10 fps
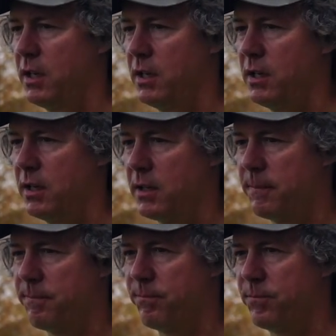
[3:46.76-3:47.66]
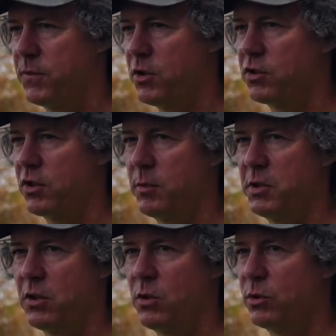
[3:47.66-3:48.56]
uh, there's going to
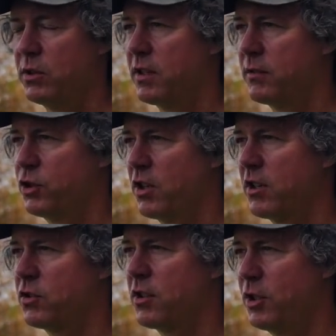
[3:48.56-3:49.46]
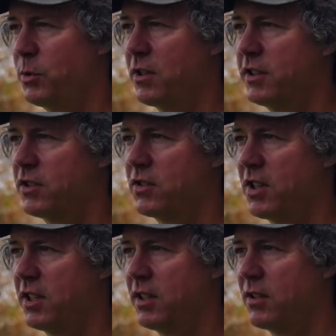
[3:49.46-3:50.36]
be a whole lot of shots that you would like to
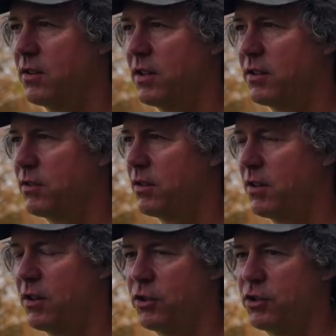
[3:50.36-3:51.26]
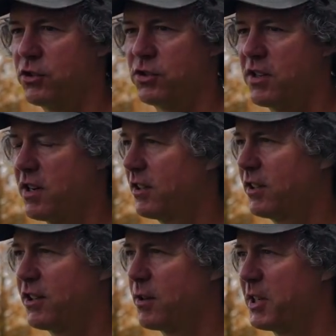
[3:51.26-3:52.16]
take that are just not going
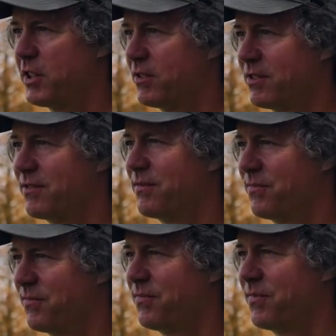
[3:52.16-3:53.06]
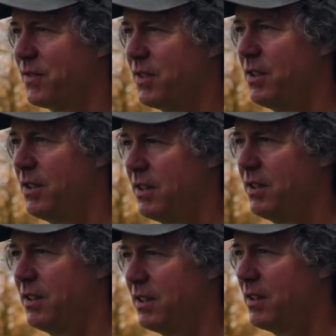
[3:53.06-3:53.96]
to come out.
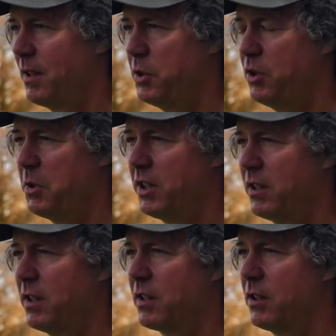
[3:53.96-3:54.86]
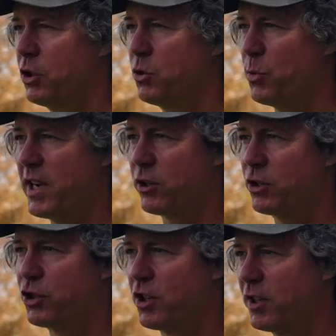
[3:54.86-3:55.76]
I mean, you might get a good
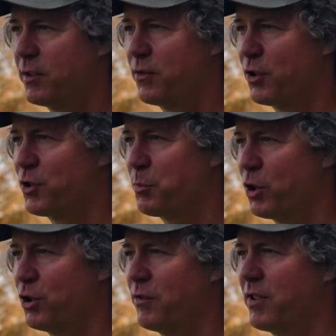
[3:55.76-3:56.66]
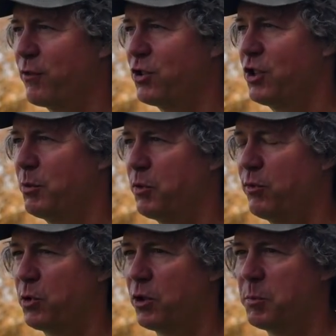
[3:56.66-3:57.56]
record shot if there's a bird you've never seen
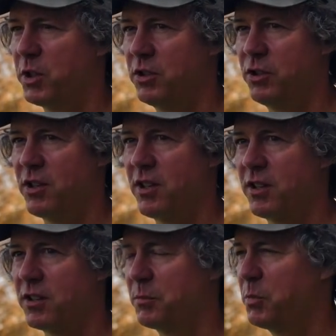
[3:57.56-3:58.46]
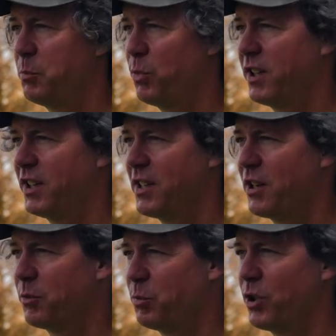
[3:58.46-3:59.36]
before, but you're not going to be printing it
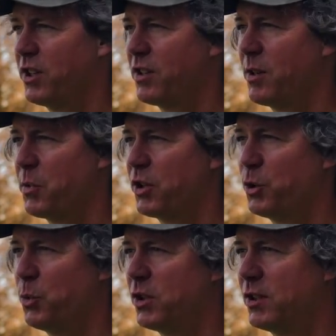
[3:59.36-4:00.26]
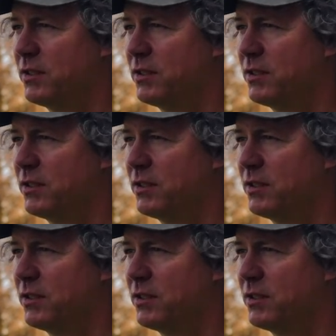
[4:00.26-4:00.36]
out and putting it up on your wall